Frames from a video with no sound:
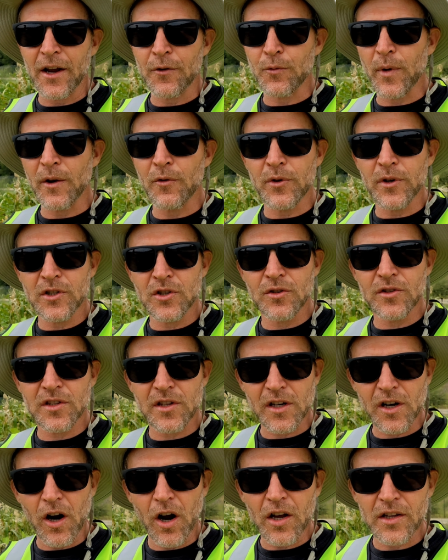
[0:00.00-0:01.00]
and we reduce
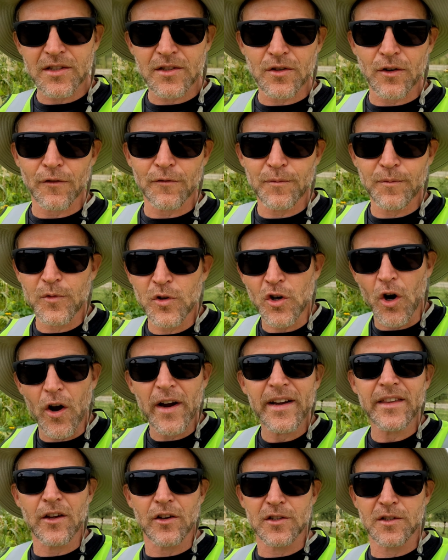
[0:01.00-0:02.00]
the costs of
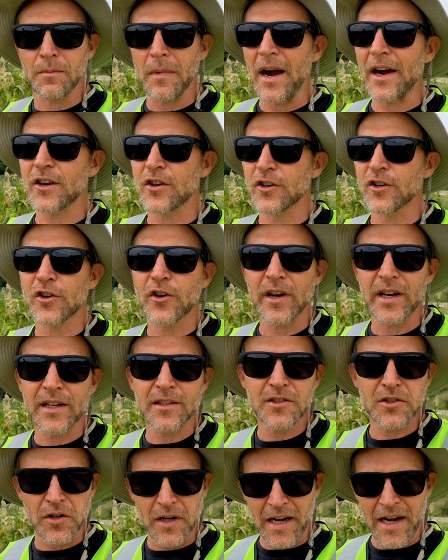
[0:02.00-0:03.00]
growing those
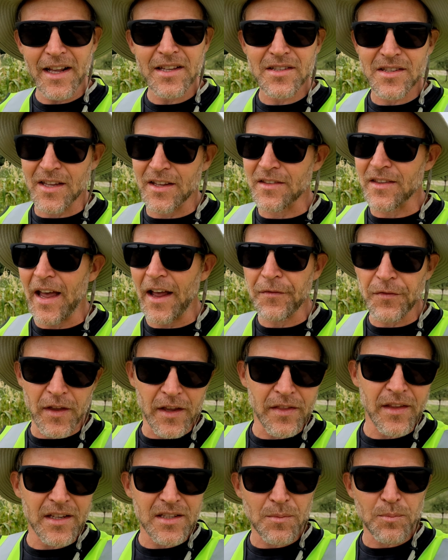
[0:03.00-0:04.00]
microgreens to less than that,
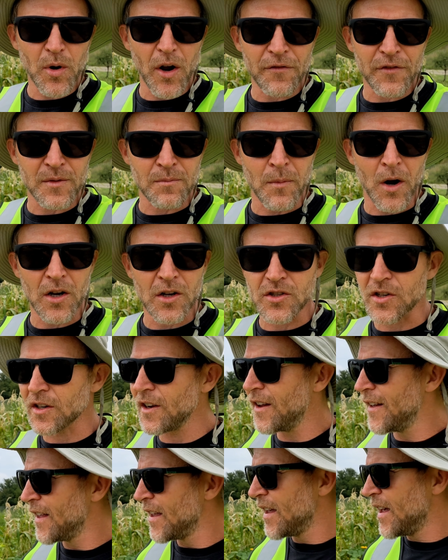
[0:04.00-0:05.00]
then there's a profit
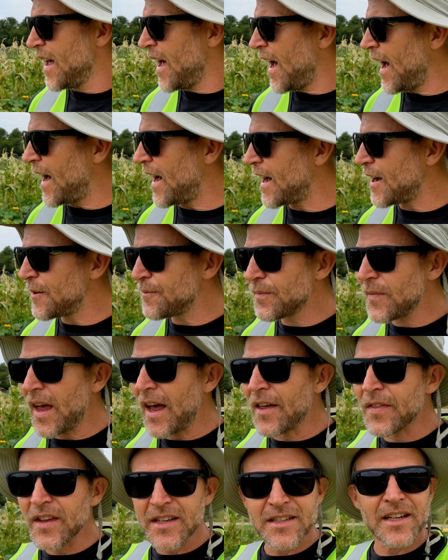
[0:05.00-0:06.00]
margin.
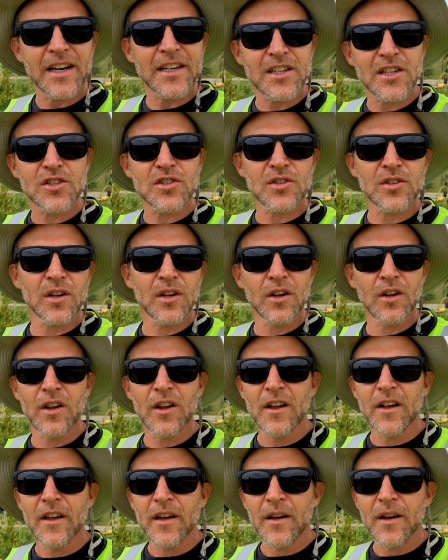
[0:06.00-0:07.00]
And there's an additional
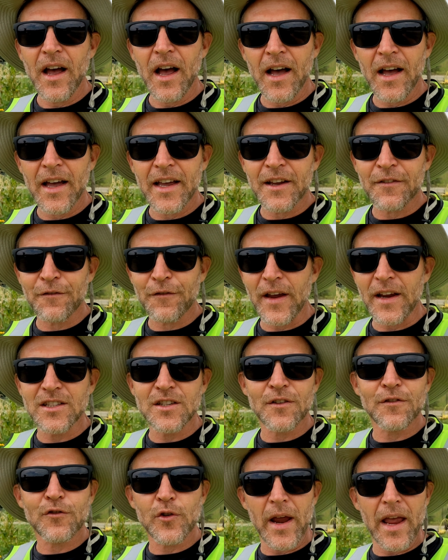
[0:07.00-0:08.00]

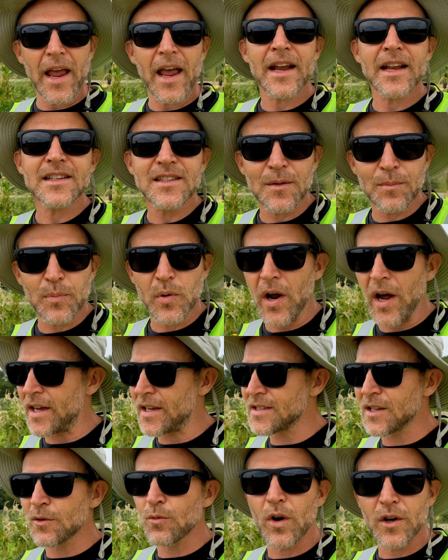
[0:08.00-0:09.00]
effective
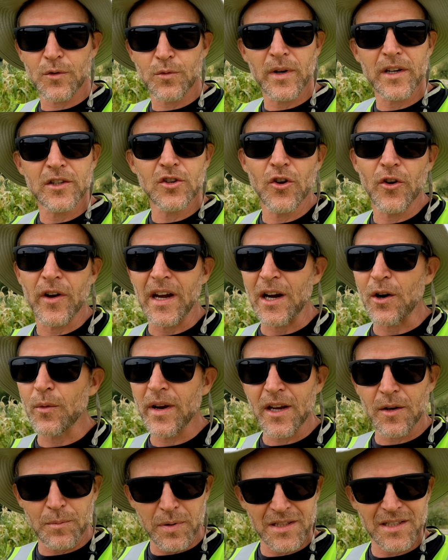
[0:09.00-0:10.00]
enterprise in what we're doing.
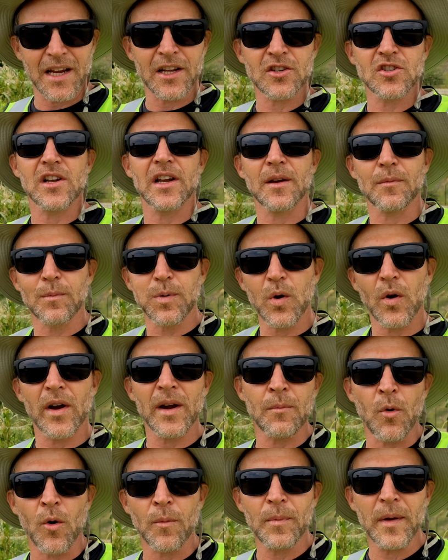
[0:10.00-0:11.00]
We could potentially
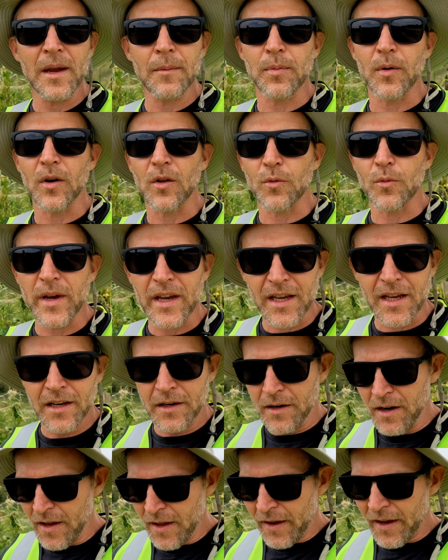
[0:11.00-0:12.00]
employ more people. We
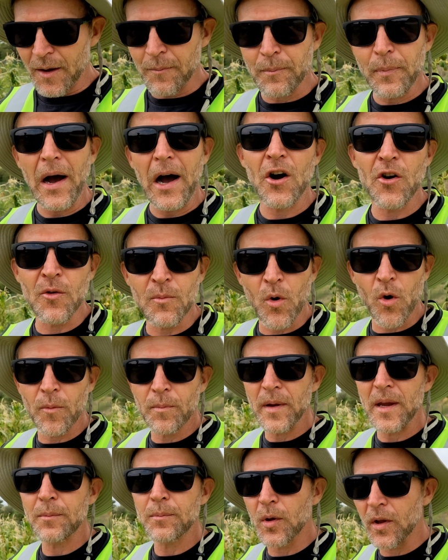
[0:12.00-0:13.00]
can empower more
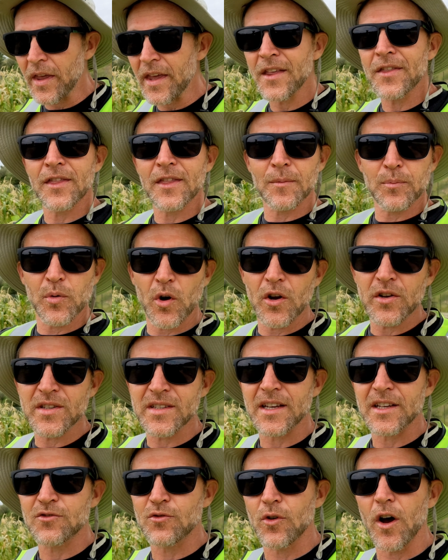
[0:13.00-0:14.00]
people in the
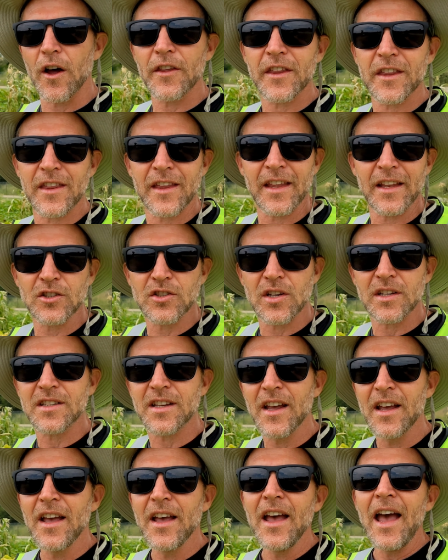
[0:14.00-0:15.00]
process rather than
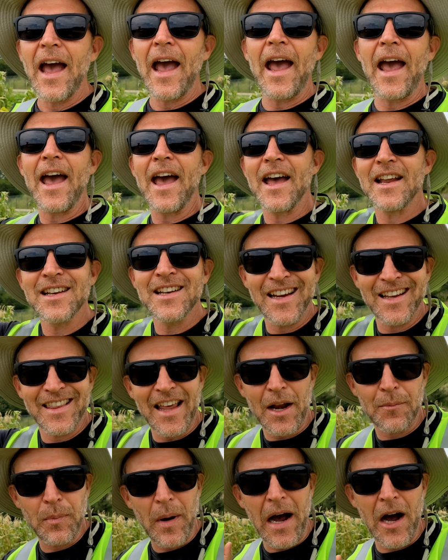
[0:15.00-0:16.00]
just handing
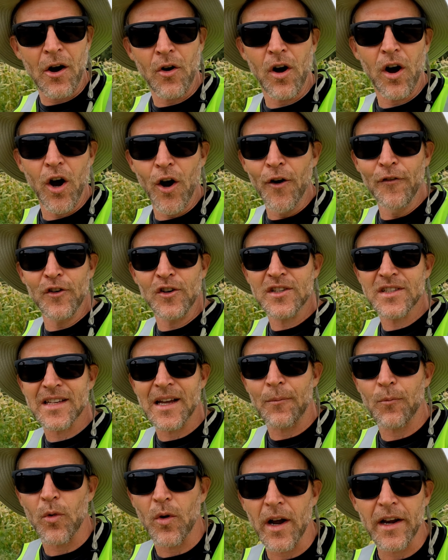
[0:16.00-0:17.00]
that power over to
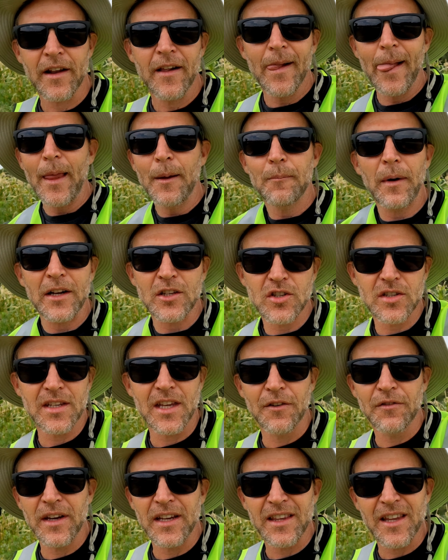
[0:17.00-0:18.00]
someone by just
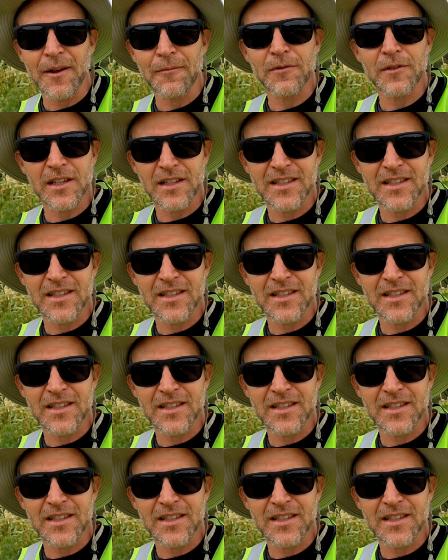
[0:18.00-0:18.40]
giving them the